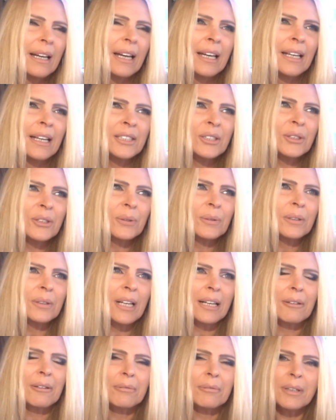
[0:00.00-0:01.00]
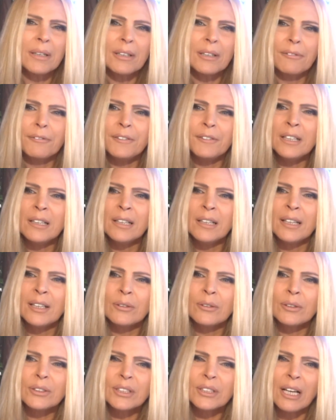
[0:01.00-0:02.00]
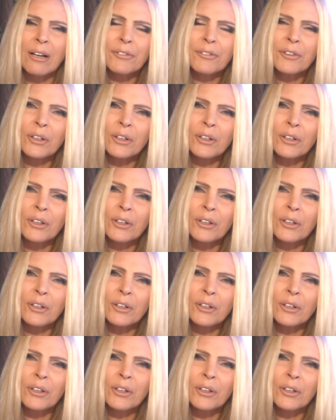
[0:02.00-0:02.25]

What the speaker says: into like really feeling yourself,